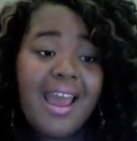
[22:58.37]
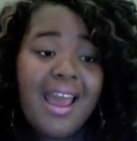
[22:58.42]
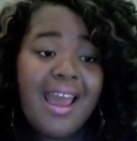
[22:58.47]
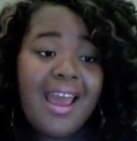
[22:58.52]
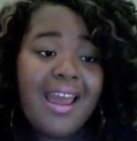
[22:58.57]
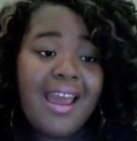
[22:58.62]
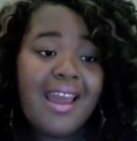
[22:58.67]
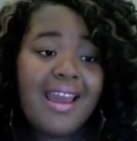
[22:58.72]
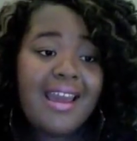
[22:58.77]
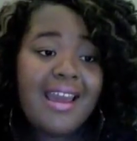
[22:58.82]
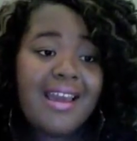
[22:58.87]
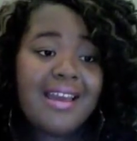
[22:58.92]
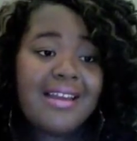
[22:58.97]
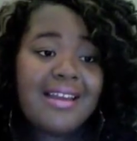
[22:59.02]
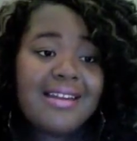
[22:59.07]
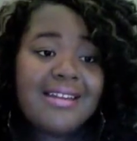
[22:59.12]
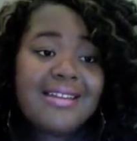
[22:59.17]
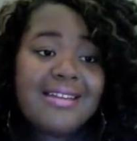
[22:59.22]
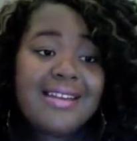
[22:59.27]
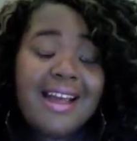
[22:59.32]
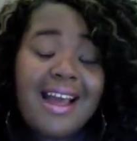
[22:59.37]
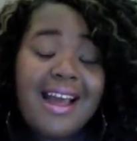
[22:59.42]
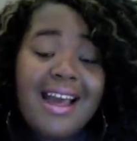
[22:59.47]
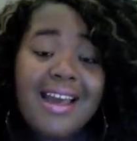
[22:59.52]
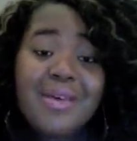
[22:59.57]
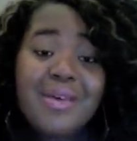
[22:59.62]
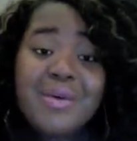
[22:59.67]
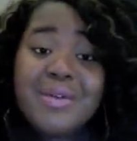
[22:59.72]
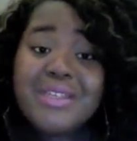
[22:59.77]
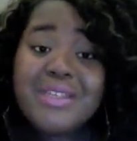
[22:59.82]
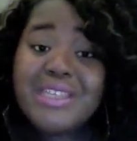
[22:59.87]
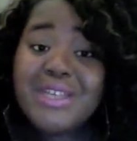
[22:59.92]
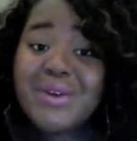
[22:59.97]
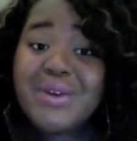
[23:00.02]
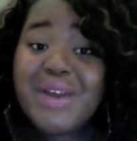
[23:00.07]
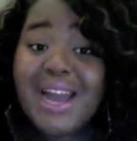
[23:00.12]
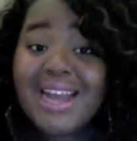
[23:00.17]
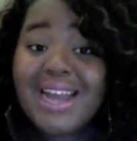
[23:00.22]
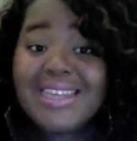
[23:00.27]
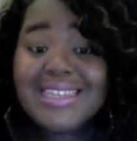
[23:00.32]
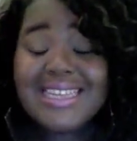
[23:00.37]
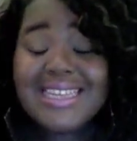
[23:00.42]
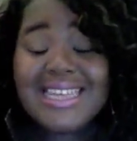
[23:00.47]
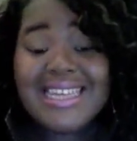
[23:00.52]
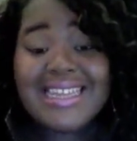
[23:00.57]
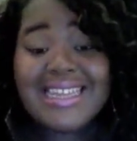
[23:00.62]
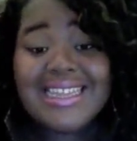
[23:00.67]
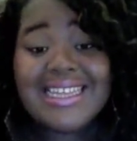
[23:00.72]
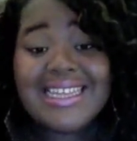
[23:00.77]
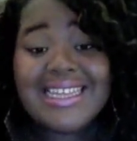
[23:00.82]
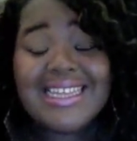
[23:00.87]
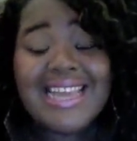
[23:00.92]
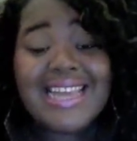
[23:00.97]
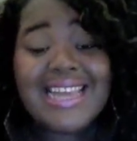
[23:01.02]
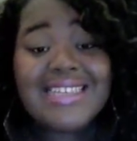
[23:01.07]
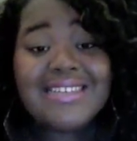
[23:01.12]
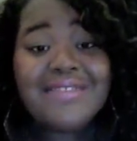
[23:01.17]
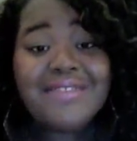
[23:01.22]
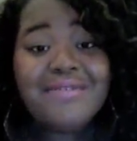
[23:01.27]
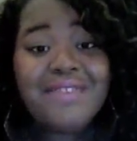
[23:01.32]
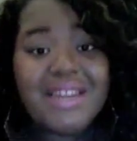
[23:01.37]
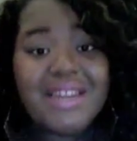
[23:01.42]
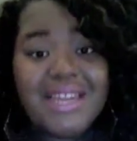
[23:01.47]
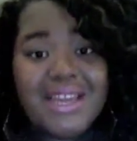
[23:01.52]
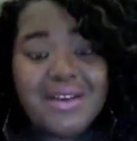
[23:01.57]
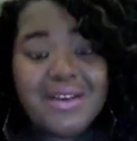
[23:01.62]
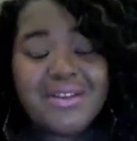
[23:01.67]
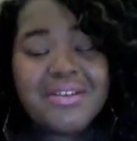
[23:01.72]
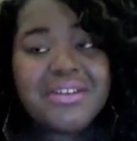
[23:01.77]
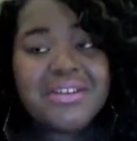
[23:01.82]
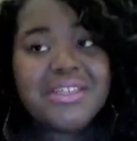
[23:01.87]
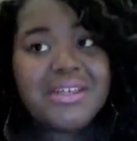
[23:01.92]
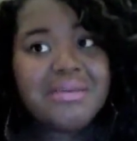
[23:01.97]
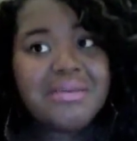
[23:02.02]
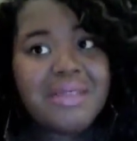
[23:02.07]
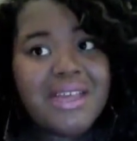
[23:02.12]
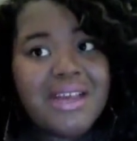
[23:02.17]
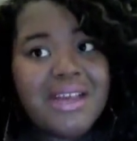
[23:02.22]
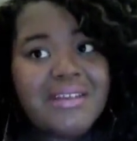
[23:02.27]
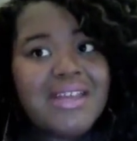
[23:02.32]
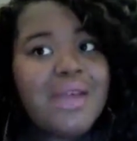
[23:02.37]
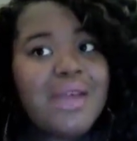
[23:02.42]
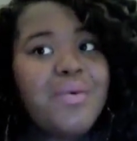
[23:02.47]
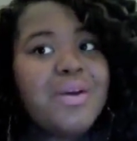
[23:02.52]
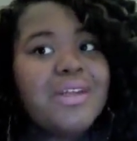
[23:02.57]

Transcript: And I will see you guys in the next video. There's something else I want to